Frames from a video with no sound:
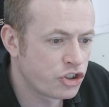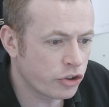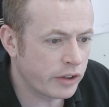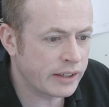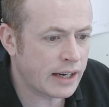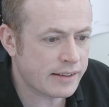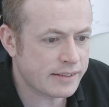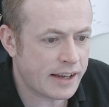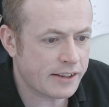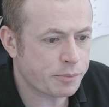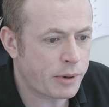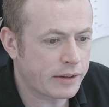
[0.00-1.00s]
During last
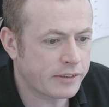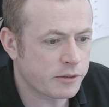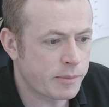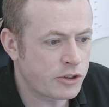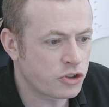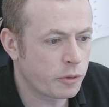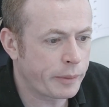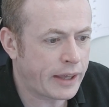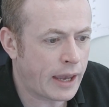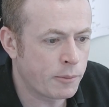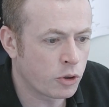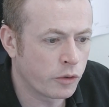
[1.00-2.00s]
night's practice, my jaw
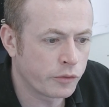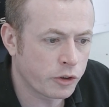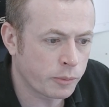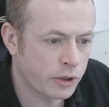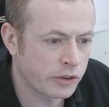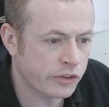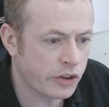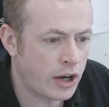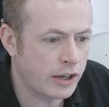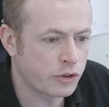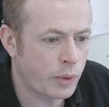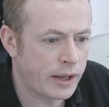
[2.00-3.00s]
became uncomfortable and
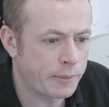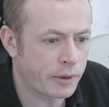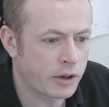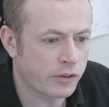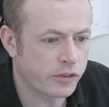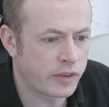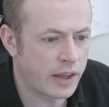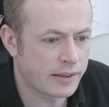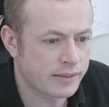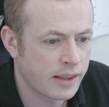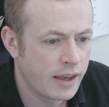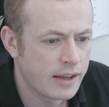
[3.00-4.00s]
started to ache because of
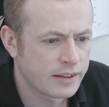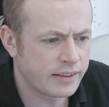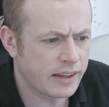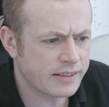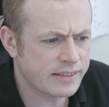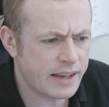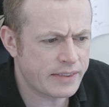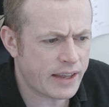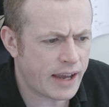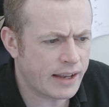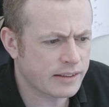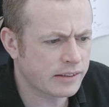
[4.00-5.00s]
this, to the extent
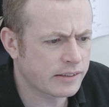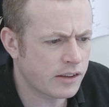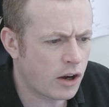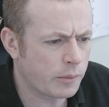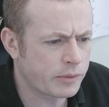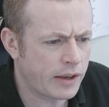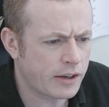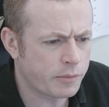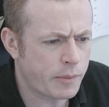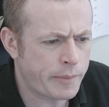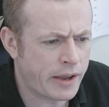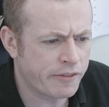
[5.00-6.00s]
that I had to stop, take
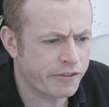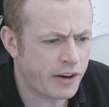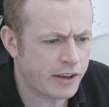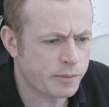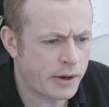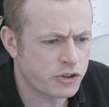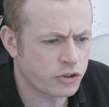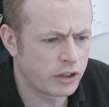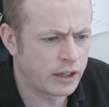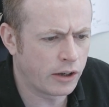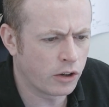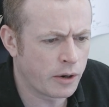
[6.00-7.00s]
off my men, flex my
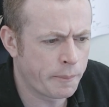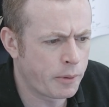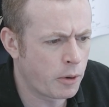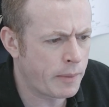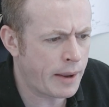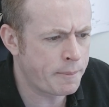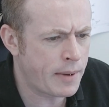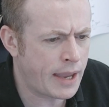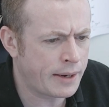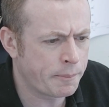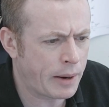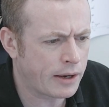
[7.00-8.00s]
jaw a little, and put my
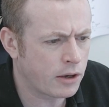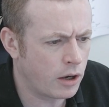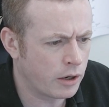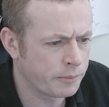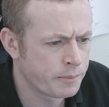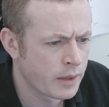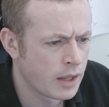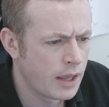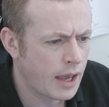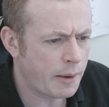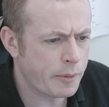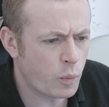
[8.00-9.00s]
men back on.
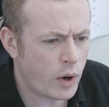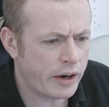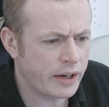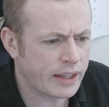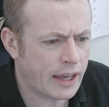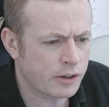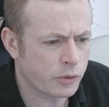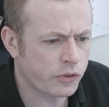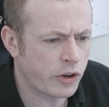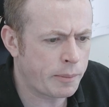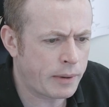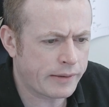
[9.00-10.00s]
I've been wearing a Kendo
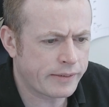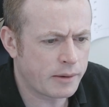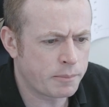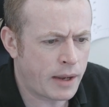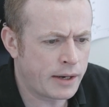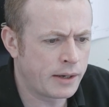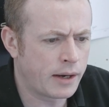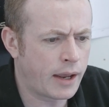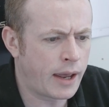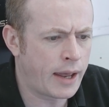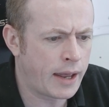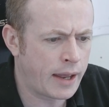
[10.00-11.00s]
Star plastic men,
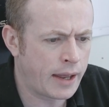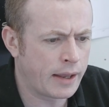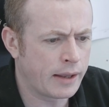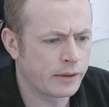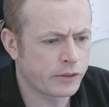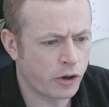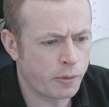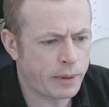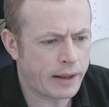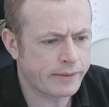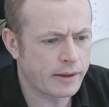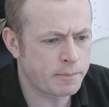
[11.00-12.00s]
uh, sorry,
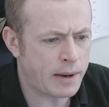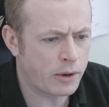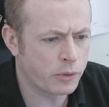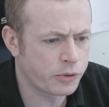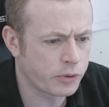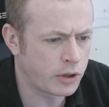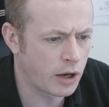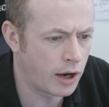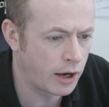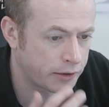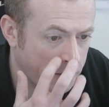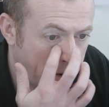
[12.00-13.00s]
plastic mouth
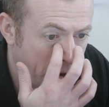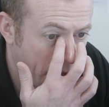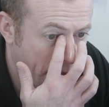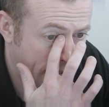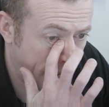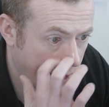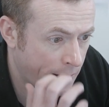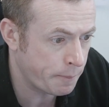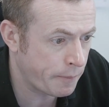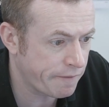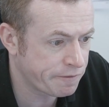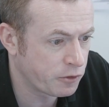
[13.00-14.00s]
guard
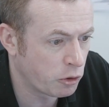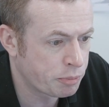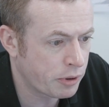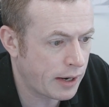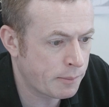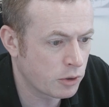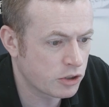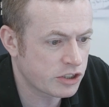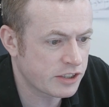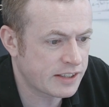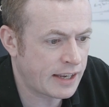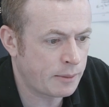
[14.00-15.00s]
um, for pretty
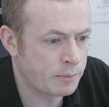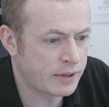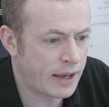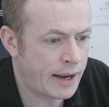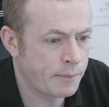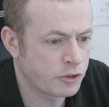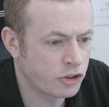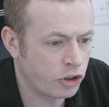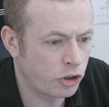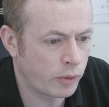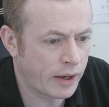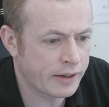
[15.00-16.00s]
much the same time
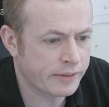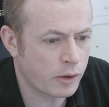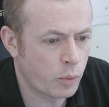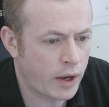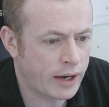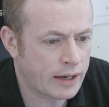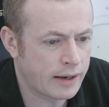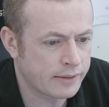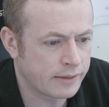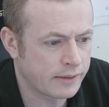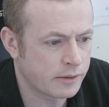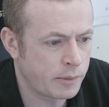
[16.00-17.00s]
too, and as I wear
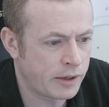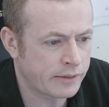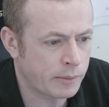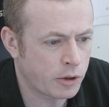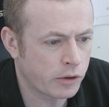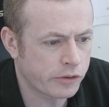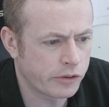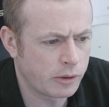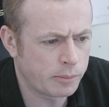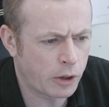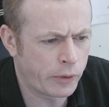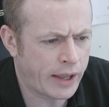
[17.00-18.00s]
glasses, this means I'm
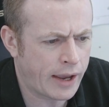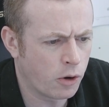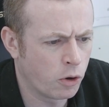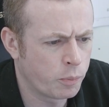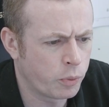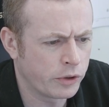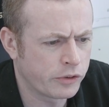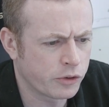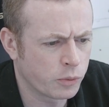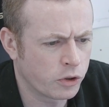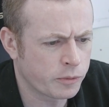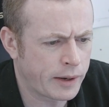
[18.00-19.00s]
constantly blowing air upwards
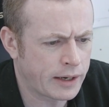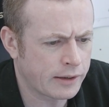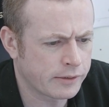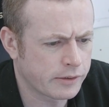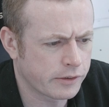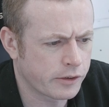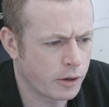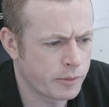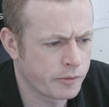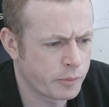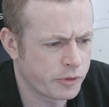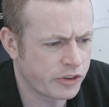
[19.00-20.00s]
towards my glasses to stop
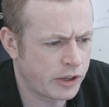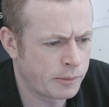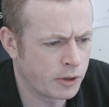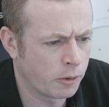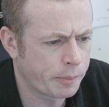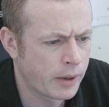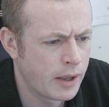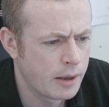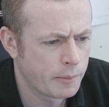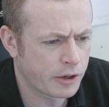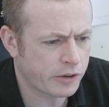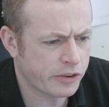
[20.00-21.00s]
them from steaming up
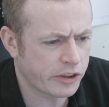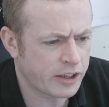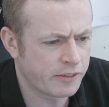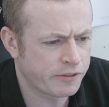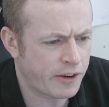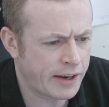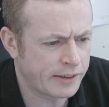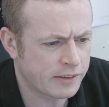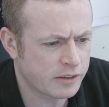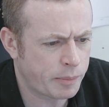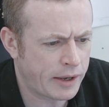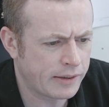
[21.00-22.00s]
because of the confined
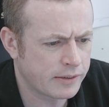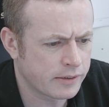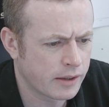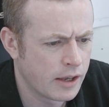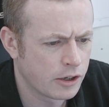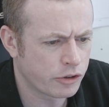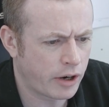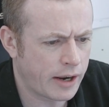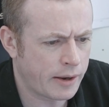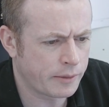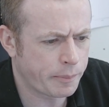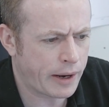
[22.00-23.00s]
space
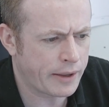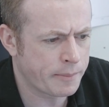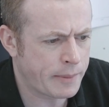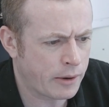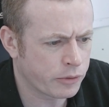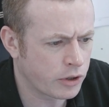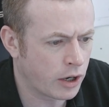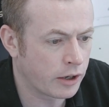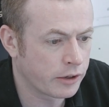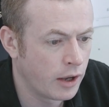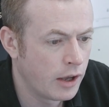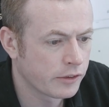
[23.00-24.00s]
created by the mouth
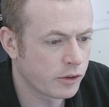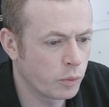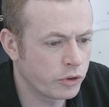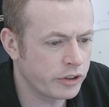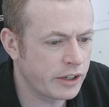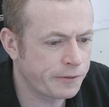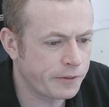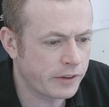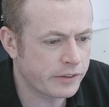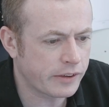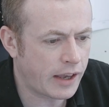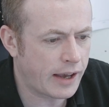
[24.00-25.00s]
guard. So I'm wondering if
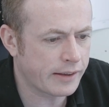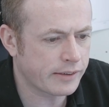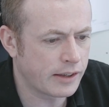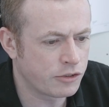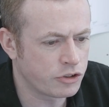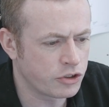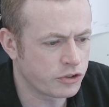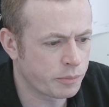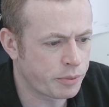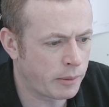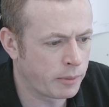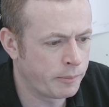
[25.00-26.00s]
this has introduced
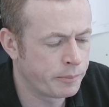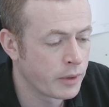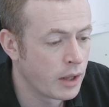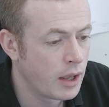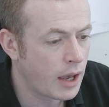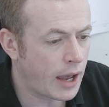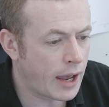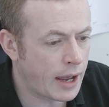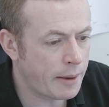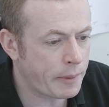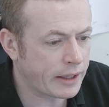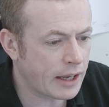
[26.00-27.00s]
a problem.
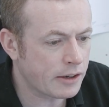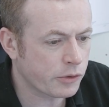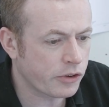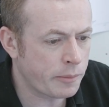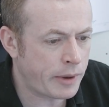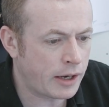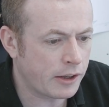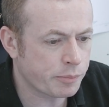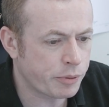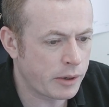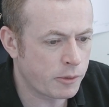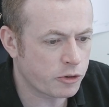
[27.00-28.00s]
Uh, my Kendo Star men is
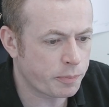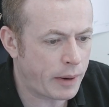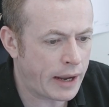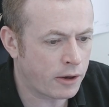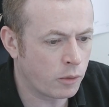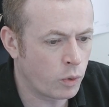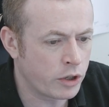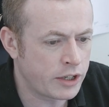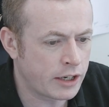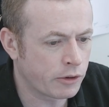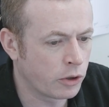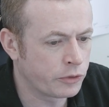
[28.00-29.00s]
pretty much bang on one
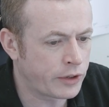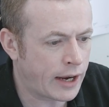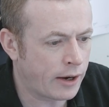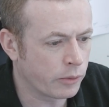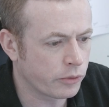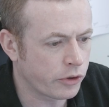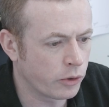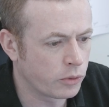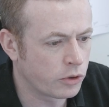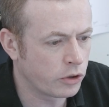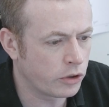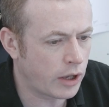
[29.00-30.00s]
year old now, so
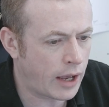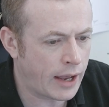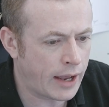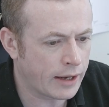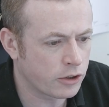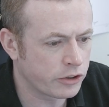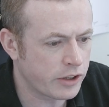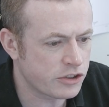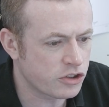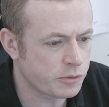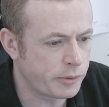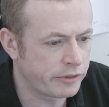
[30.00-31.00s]
could could uh, could
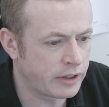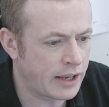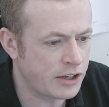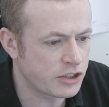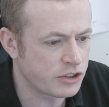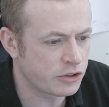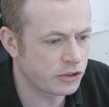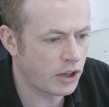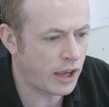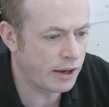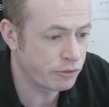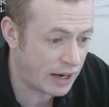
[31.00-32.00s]
this just be relations
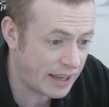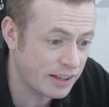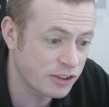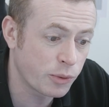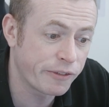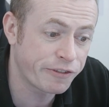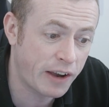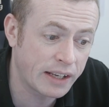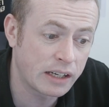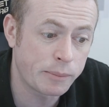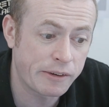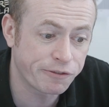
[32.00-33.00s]
uh, related to it
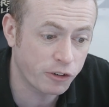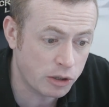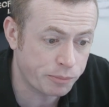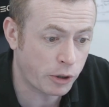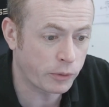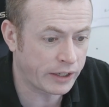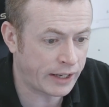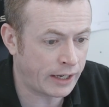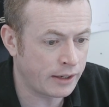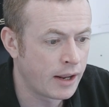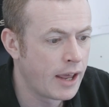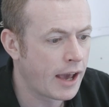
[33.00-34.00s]
finally being fully broken
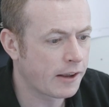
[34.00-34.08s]
in?